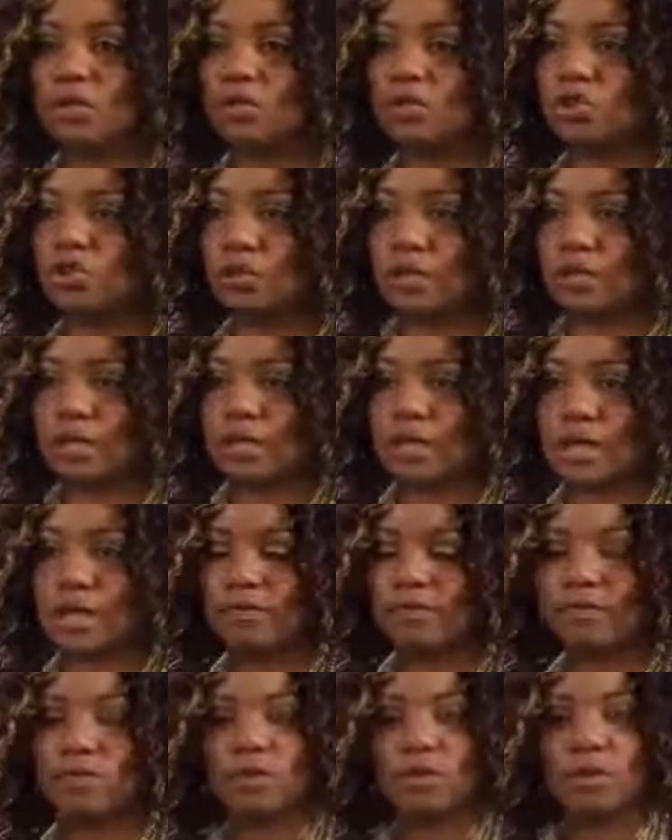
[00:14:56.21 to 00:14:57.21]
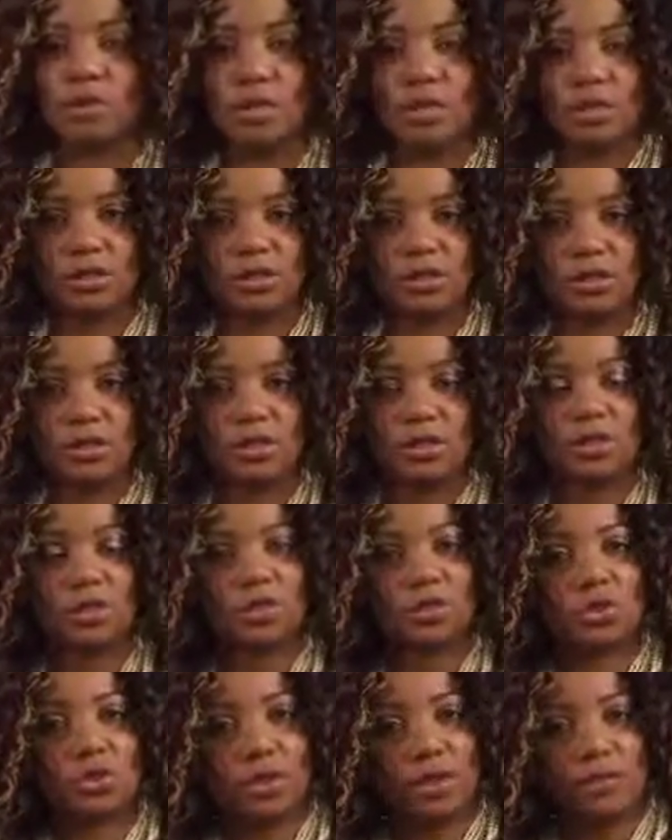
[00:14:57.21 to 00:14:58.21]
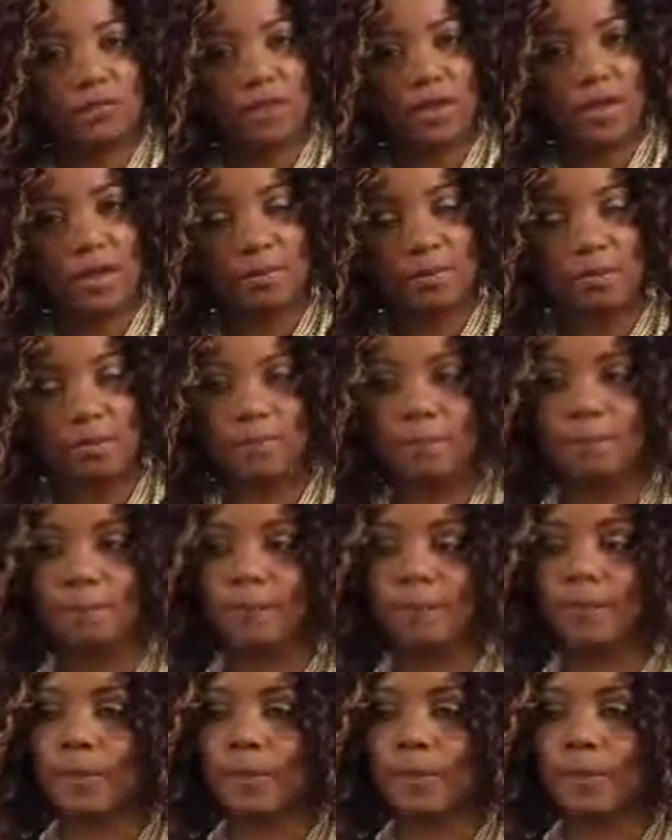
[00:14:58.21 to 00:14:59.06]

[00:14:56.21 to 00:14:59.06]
enjoying life, enjoying each other, enjoying family.